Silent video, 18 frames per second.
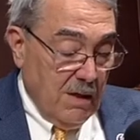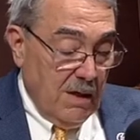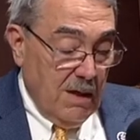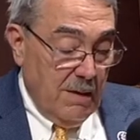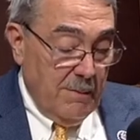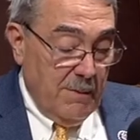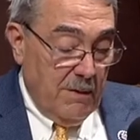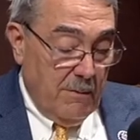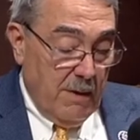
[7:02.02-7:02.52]
the
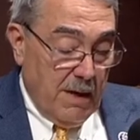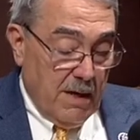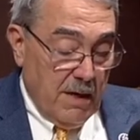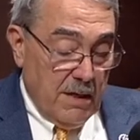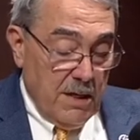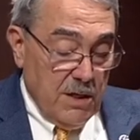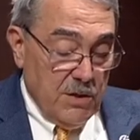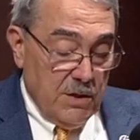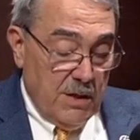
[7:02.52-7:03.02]
Lumbee
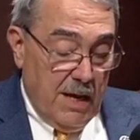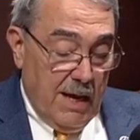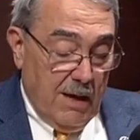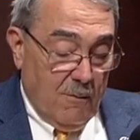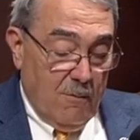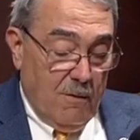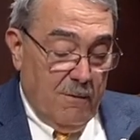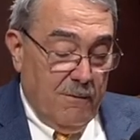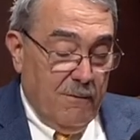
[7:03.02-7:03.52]
Recognition
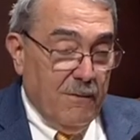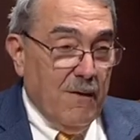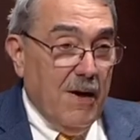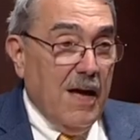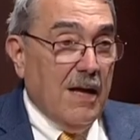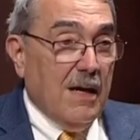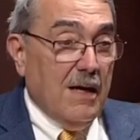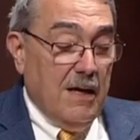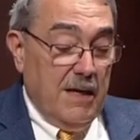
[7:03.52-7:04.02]
Act will
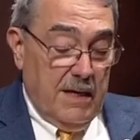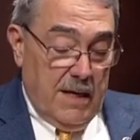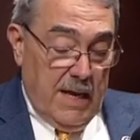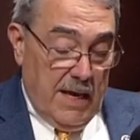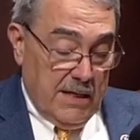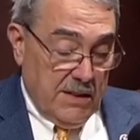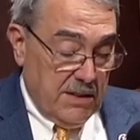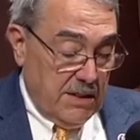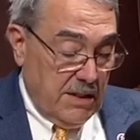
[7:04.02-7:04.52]
finally
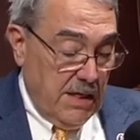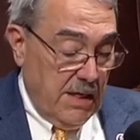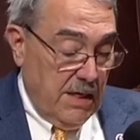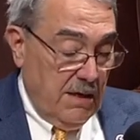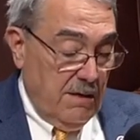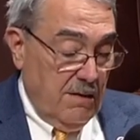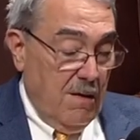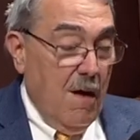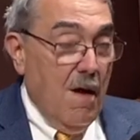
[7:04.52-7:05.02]

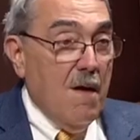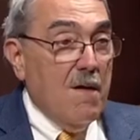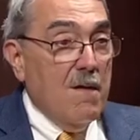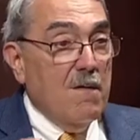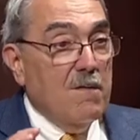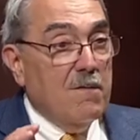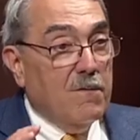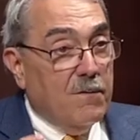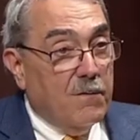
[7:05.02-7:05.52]
extend
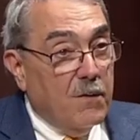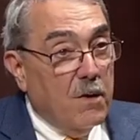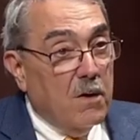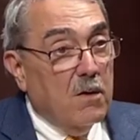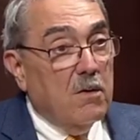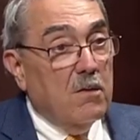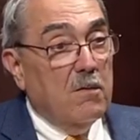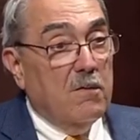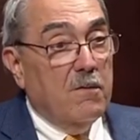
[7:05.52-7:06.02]

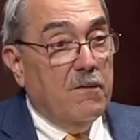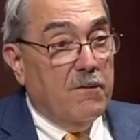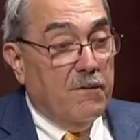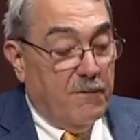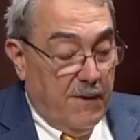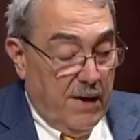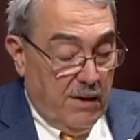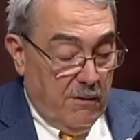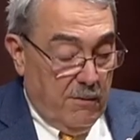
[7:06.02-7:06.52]
full
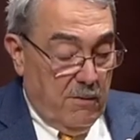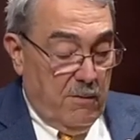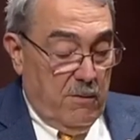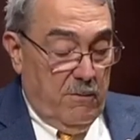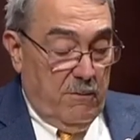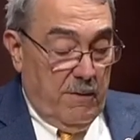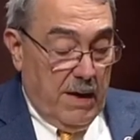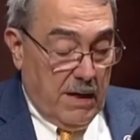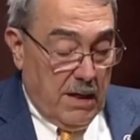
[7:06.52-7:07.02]
federal
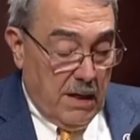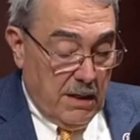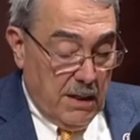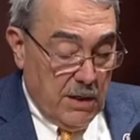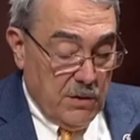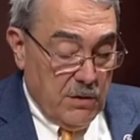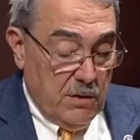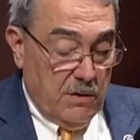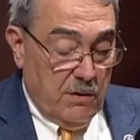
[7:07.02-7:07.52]

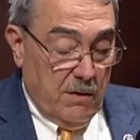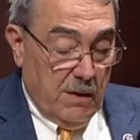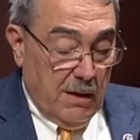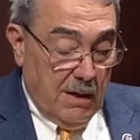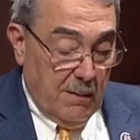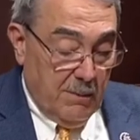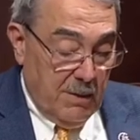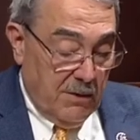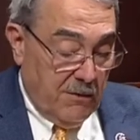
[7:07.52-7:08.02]
recognition to the
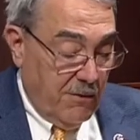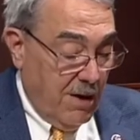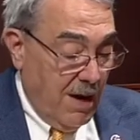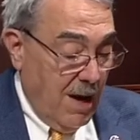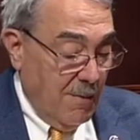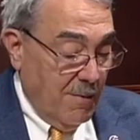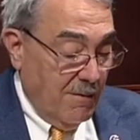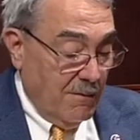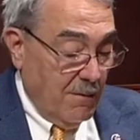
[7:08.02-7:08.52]
Lumbee
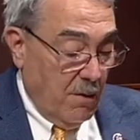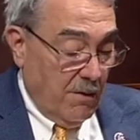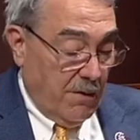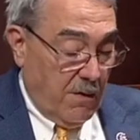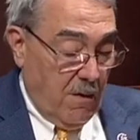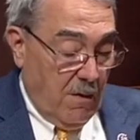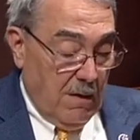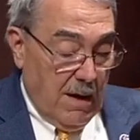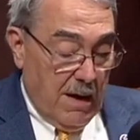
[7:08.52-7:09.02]
Tribe of
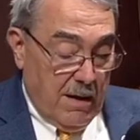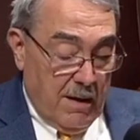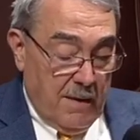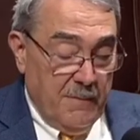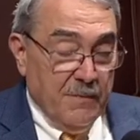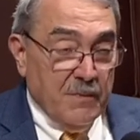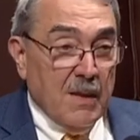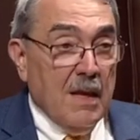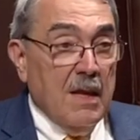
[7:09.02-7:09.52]
North
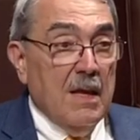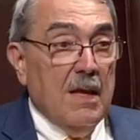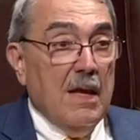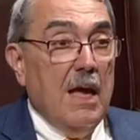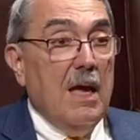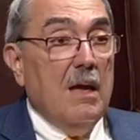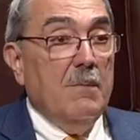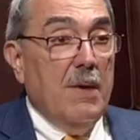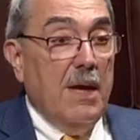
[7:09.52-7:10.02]
Carolina
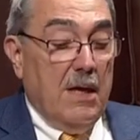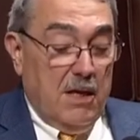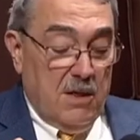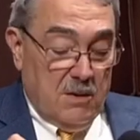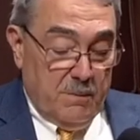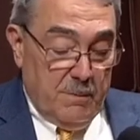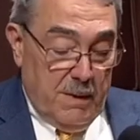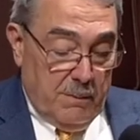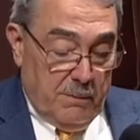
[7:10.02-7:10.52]
and make
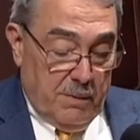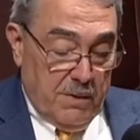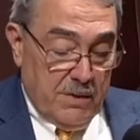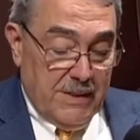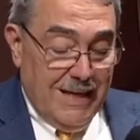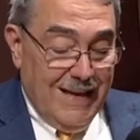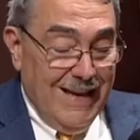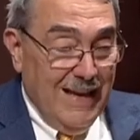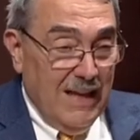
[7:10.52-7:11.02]
its
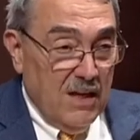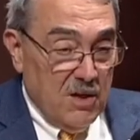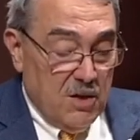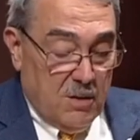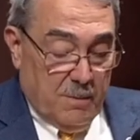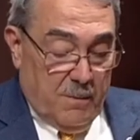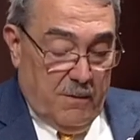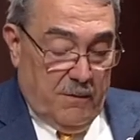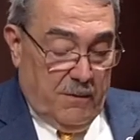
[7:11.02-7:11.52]
members
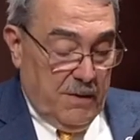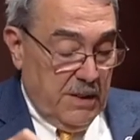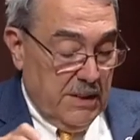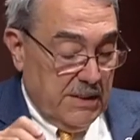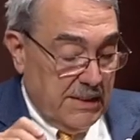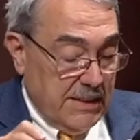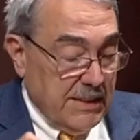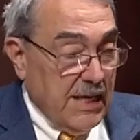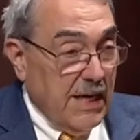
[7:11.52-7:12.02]
eligible for
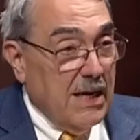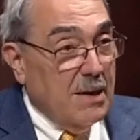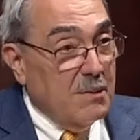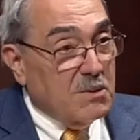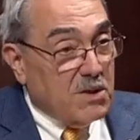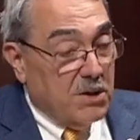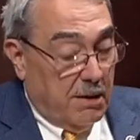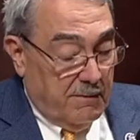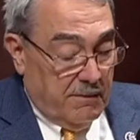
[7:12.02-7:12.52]
the
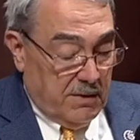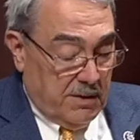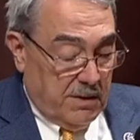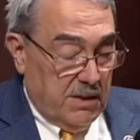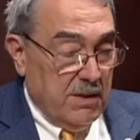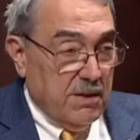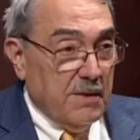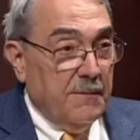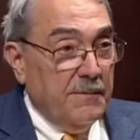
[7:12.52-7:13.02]
same
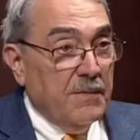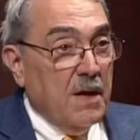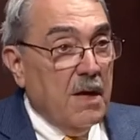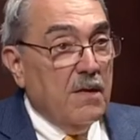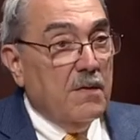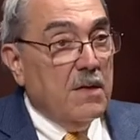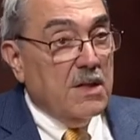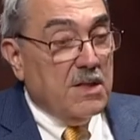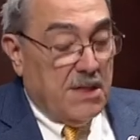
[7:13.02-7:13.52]
services,
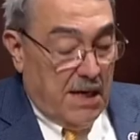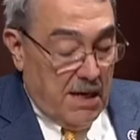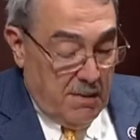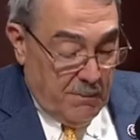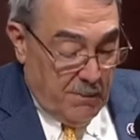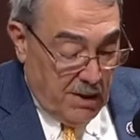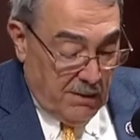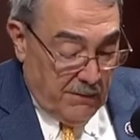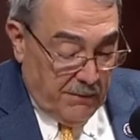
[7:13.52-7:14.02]
the
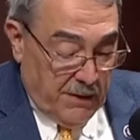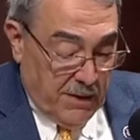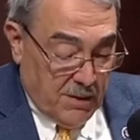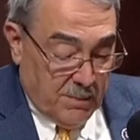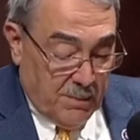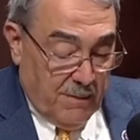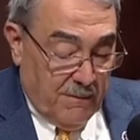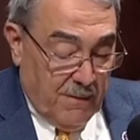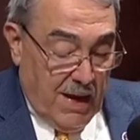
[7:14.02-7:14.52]
same
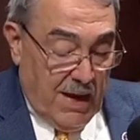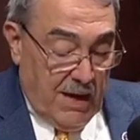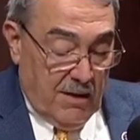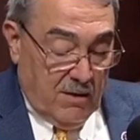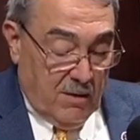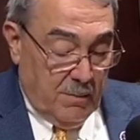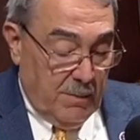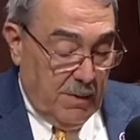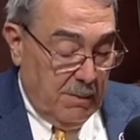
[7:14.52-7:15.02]
benefits
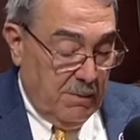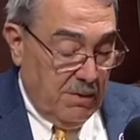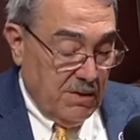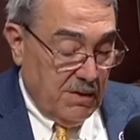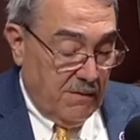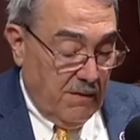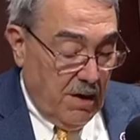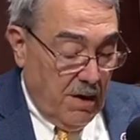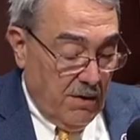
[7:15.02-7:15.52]
provided to
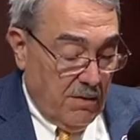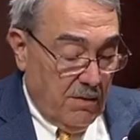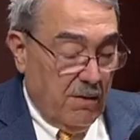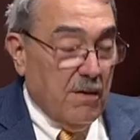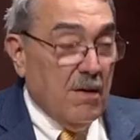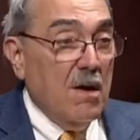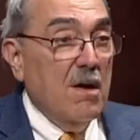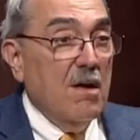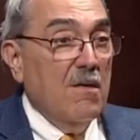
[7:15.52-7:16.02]
members of
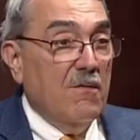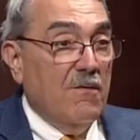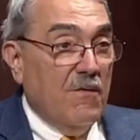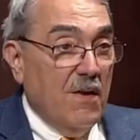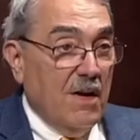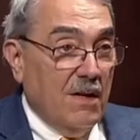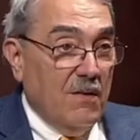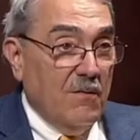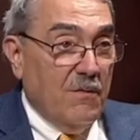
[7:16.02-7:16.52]
other
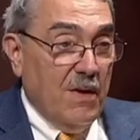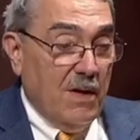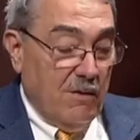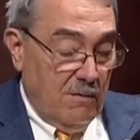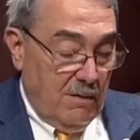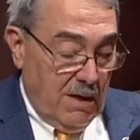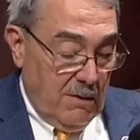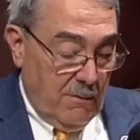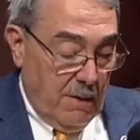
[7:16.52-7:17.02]

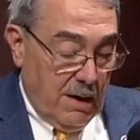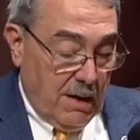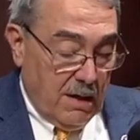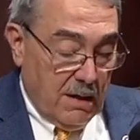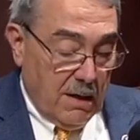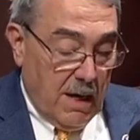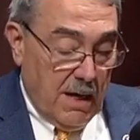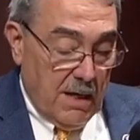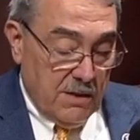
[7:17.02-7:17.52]
federally
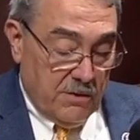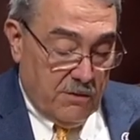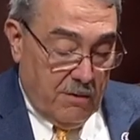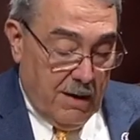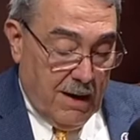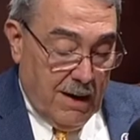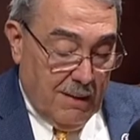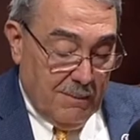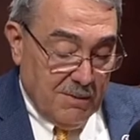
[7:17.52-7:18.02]
recognized
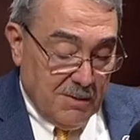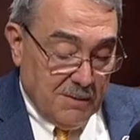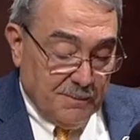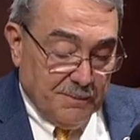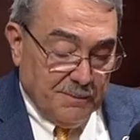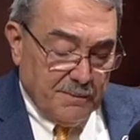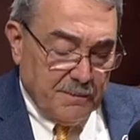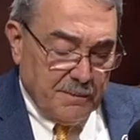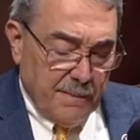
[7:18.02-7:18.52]
tribes.
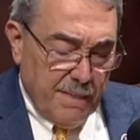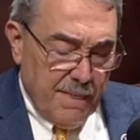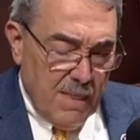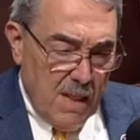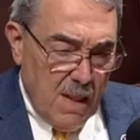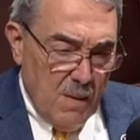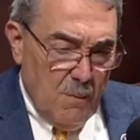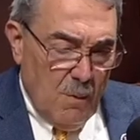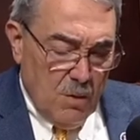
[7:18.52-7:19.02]

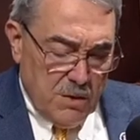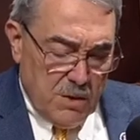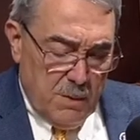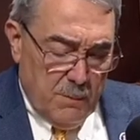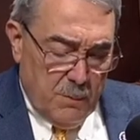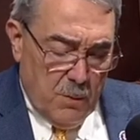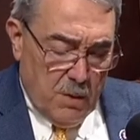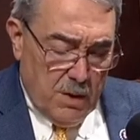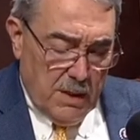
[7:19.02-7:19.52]
Most
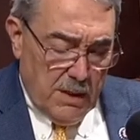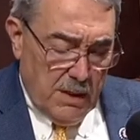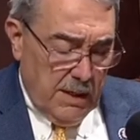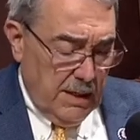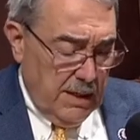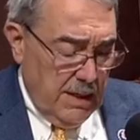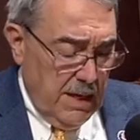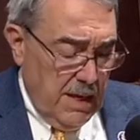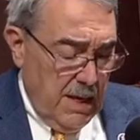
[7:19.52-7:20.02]

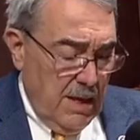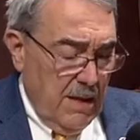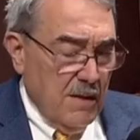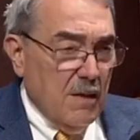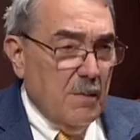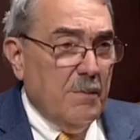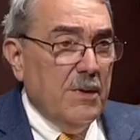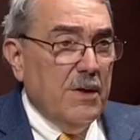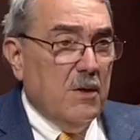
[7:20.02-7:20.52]
importantly,
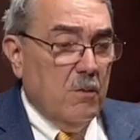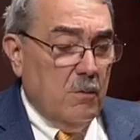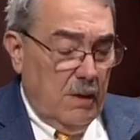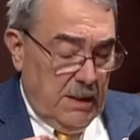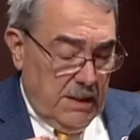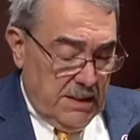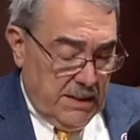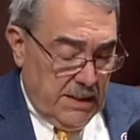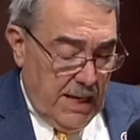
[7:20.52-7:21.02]
the bill
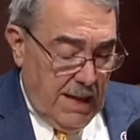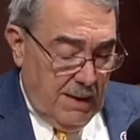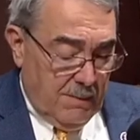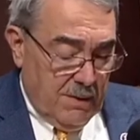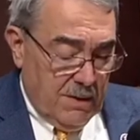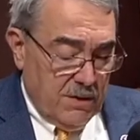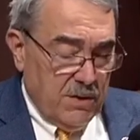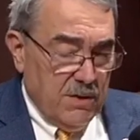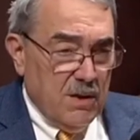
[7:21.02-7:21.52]
will
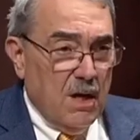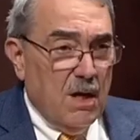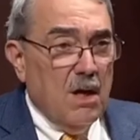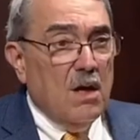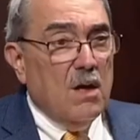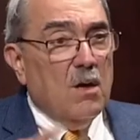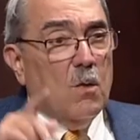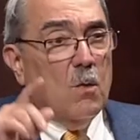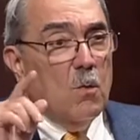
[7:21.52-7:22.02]
establish,
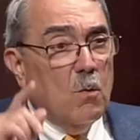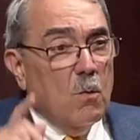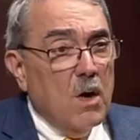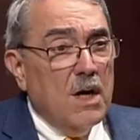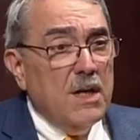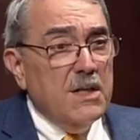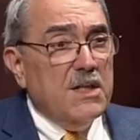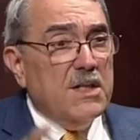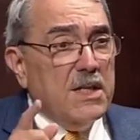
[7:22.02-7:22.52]

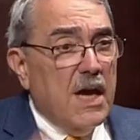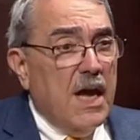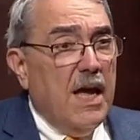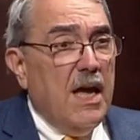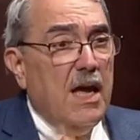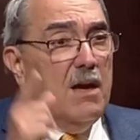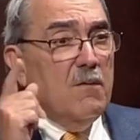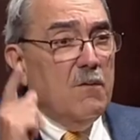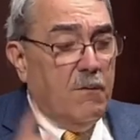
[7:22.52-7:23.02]
once
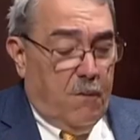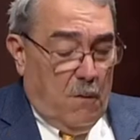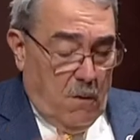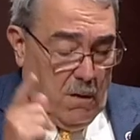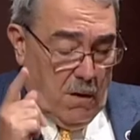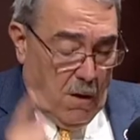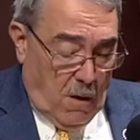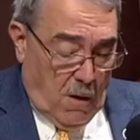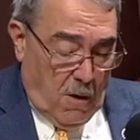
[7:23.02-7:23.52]
and
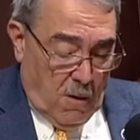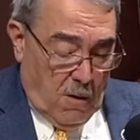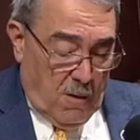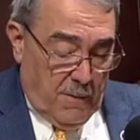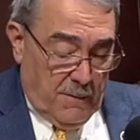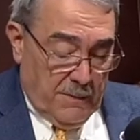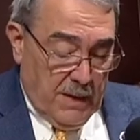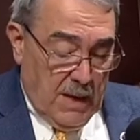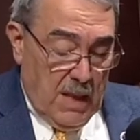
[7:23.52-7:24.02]
for
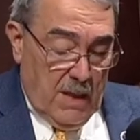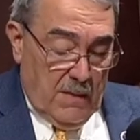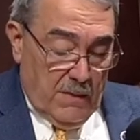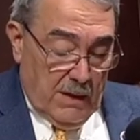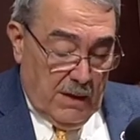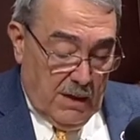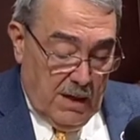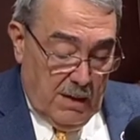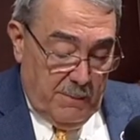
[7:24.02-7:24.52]
all,
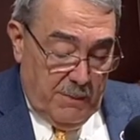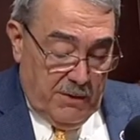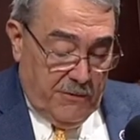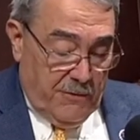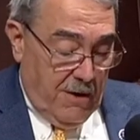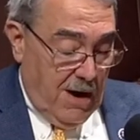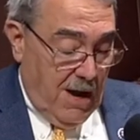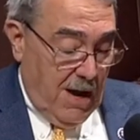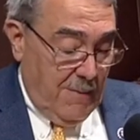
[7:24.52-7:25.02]
the Lumbee
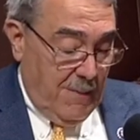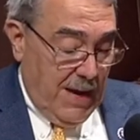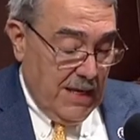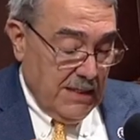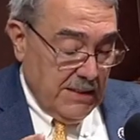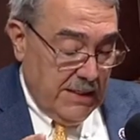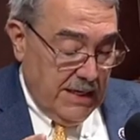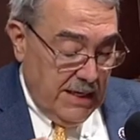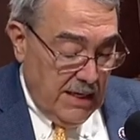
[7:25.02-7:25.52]
Tribe
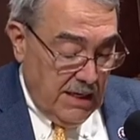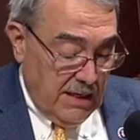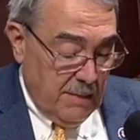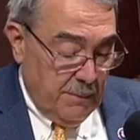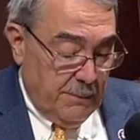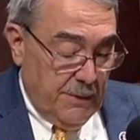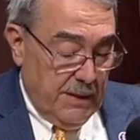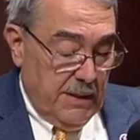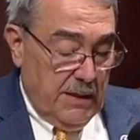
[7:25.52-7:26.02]
as an
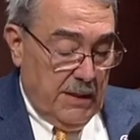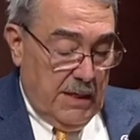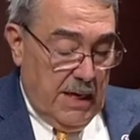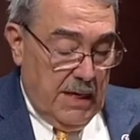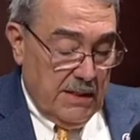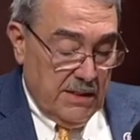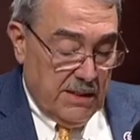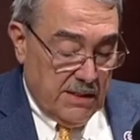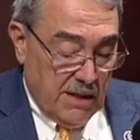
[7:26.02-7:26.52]
independent
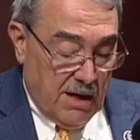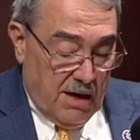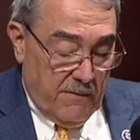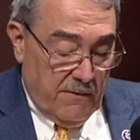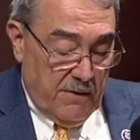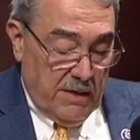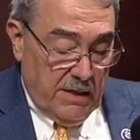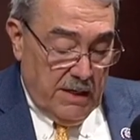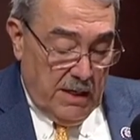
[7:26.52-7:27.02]
and
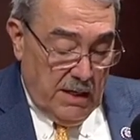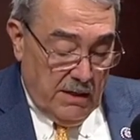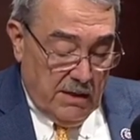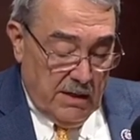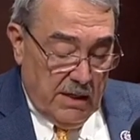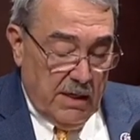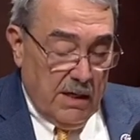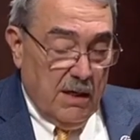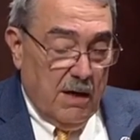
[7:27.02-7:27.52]
sovereign
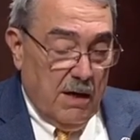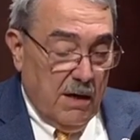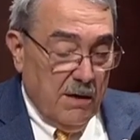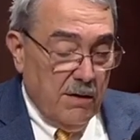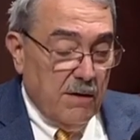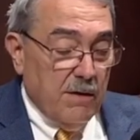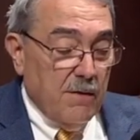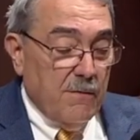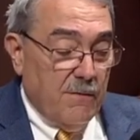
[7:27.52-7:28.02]
entity
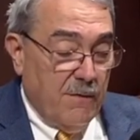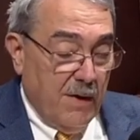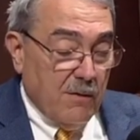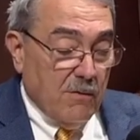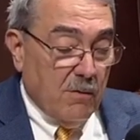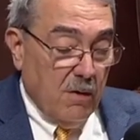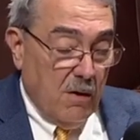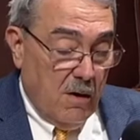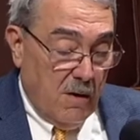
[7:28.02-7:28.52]
under
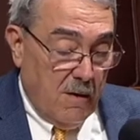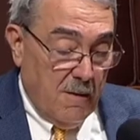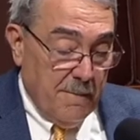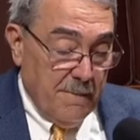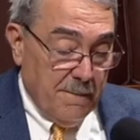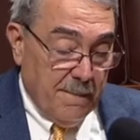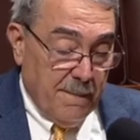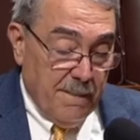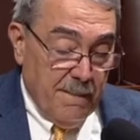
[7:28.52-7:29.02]
federal law.